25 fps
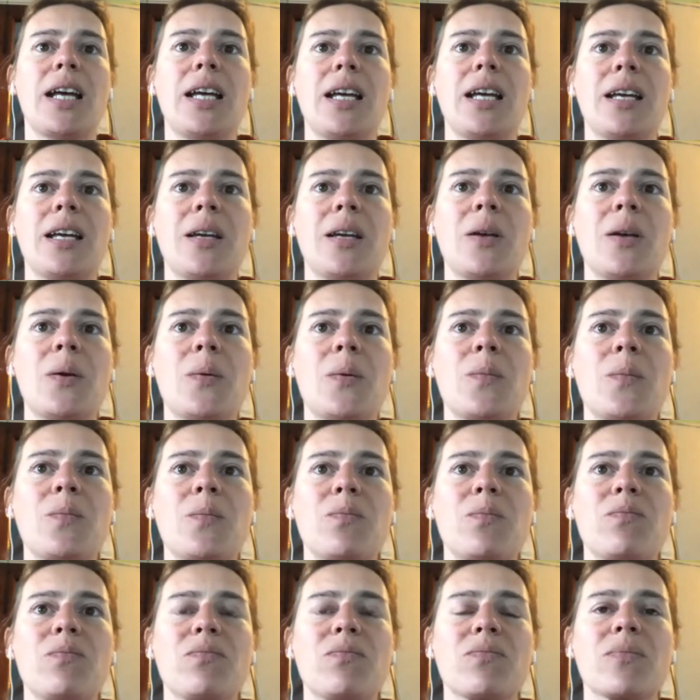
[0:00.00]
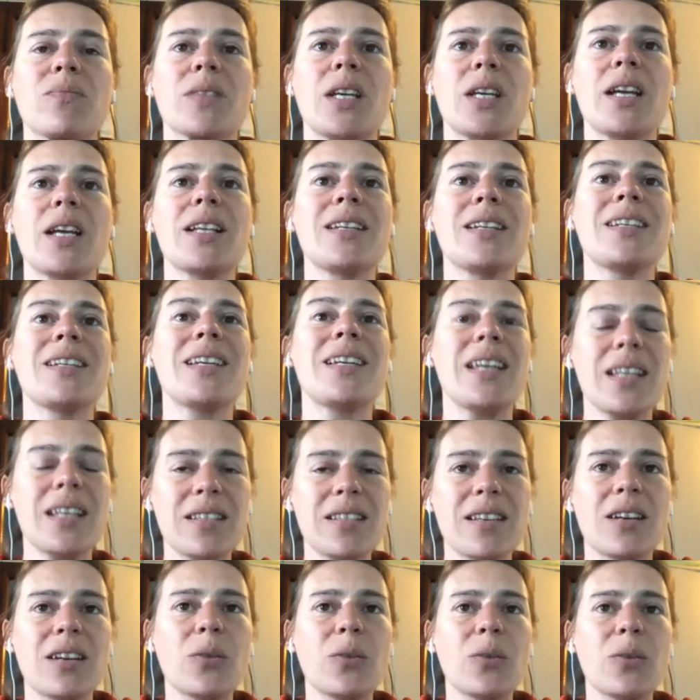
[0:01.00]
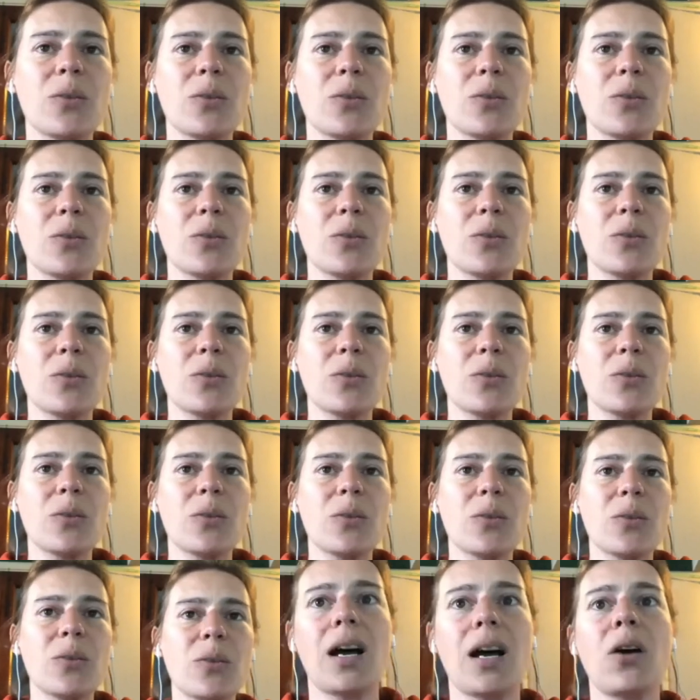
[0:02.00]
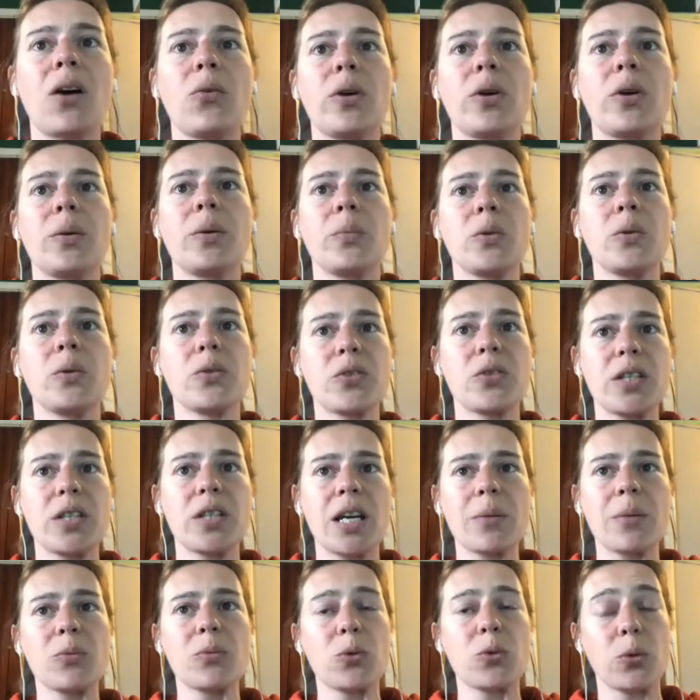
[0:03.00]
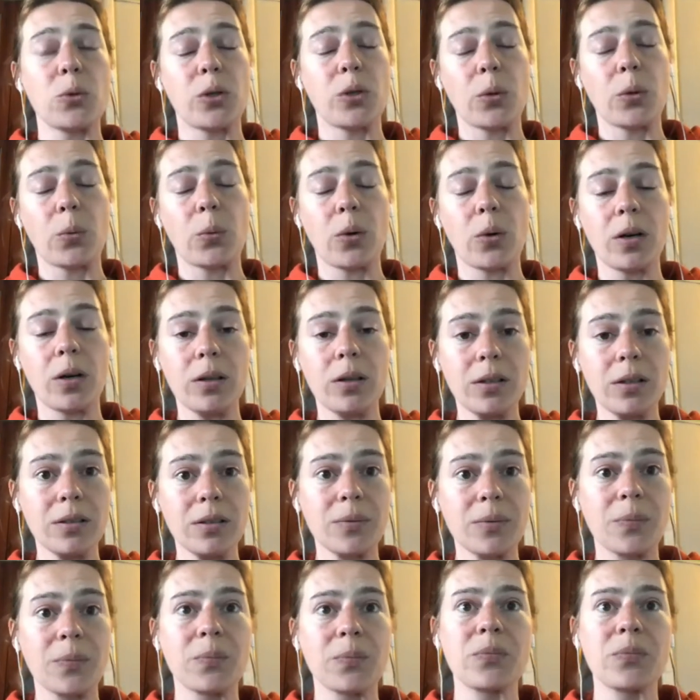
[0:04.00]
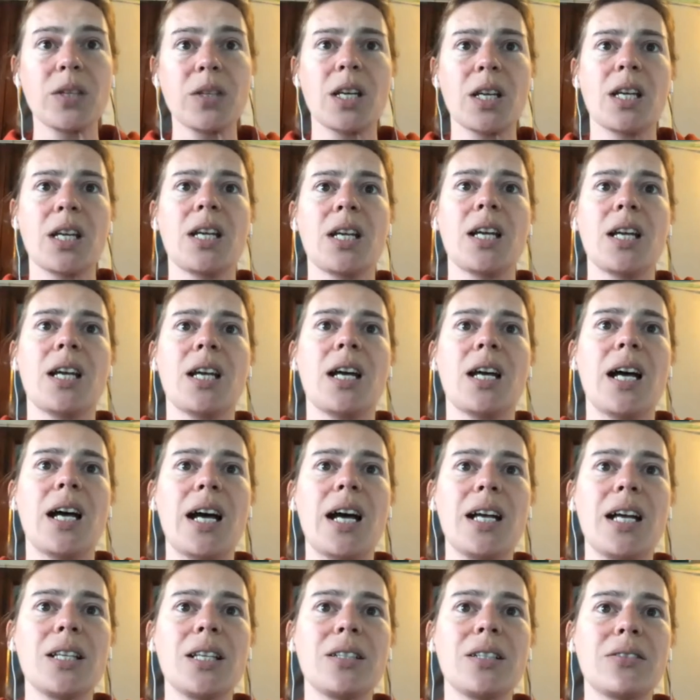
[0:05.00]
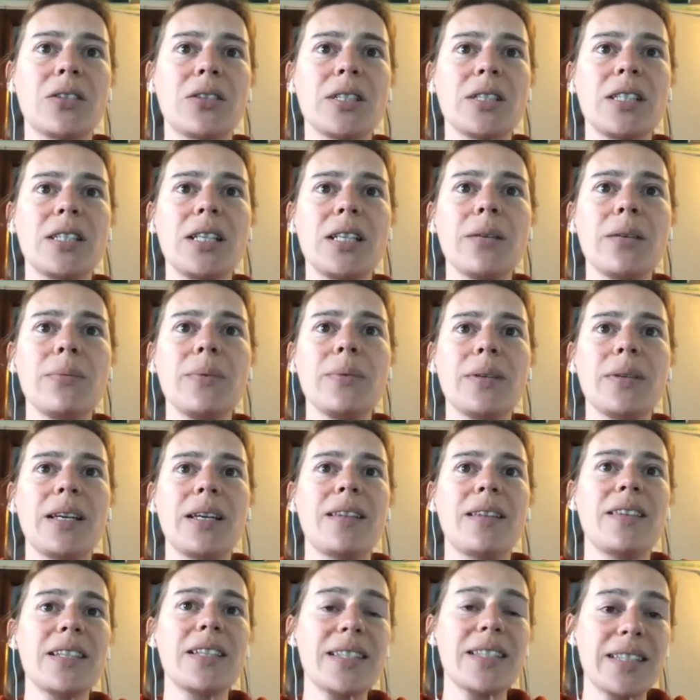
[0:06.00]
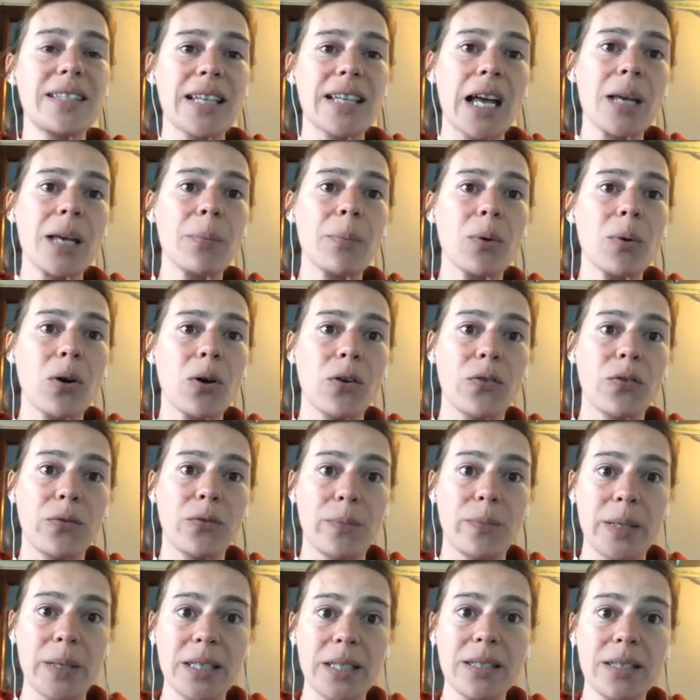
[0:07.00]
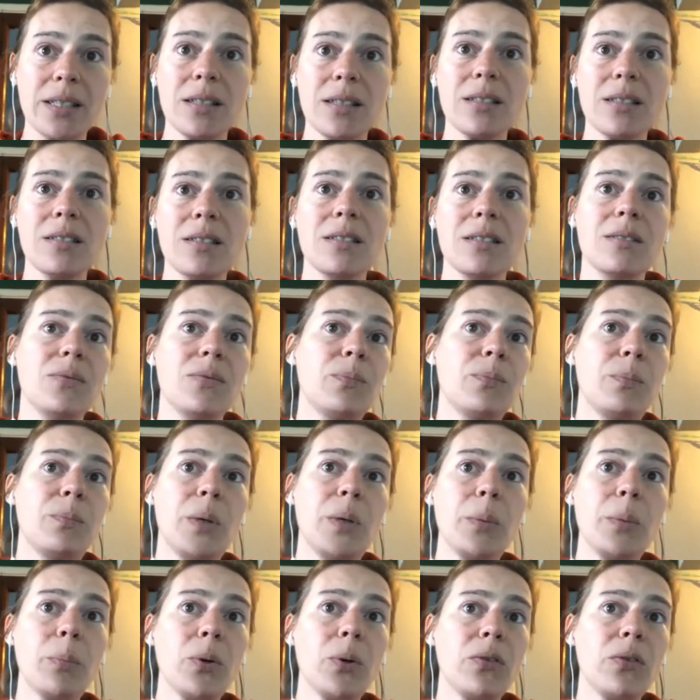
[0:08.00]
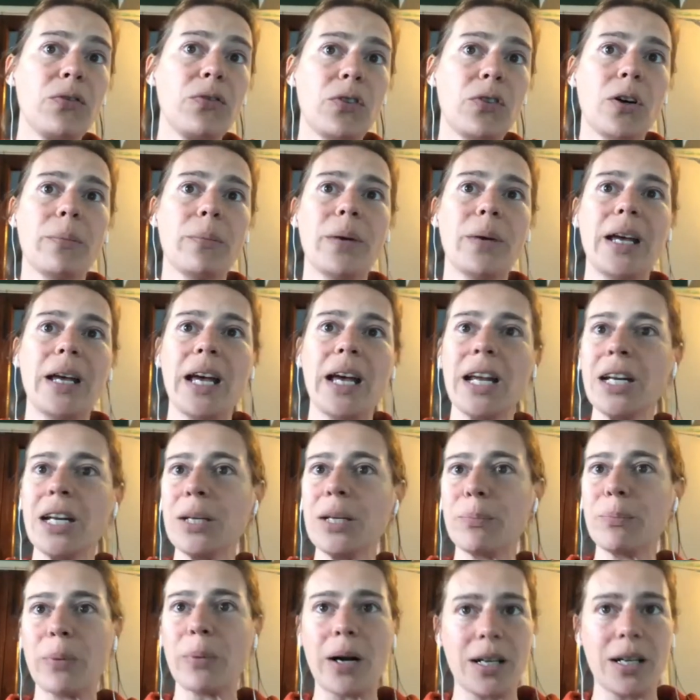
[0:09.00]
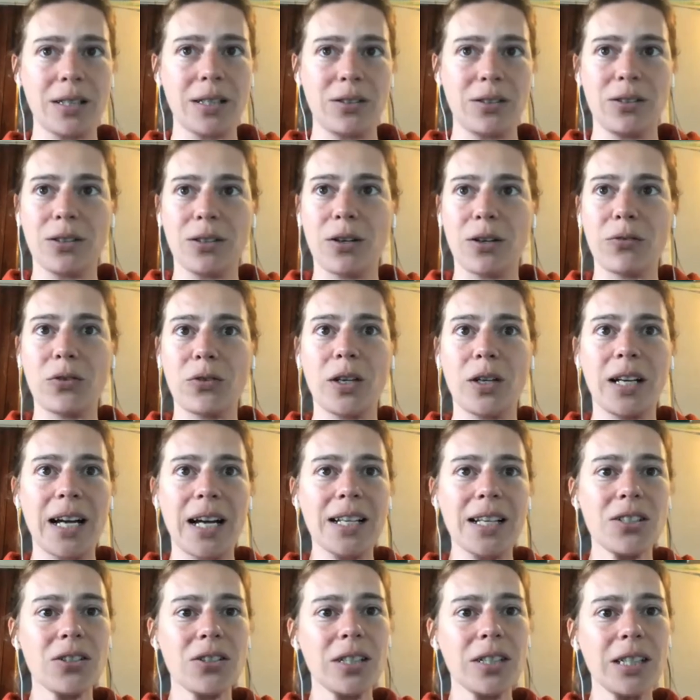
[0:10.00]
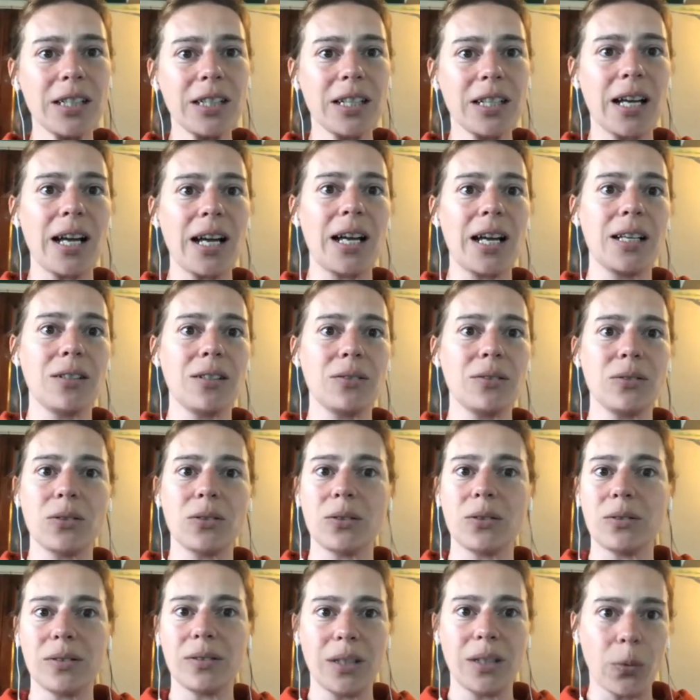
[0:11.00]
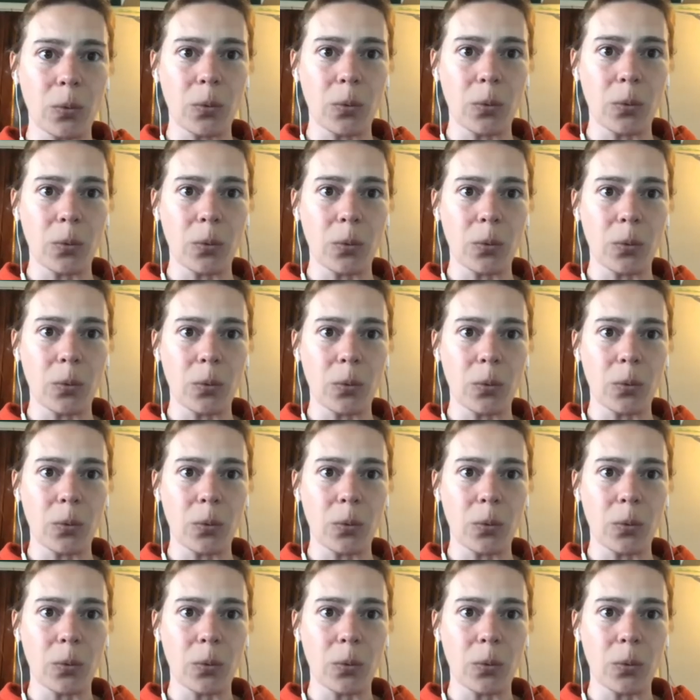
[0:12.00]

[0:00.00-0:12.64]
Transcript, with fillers: um, and it's an open our museum to the world and receive in this type of visits people from any part of the country and the world.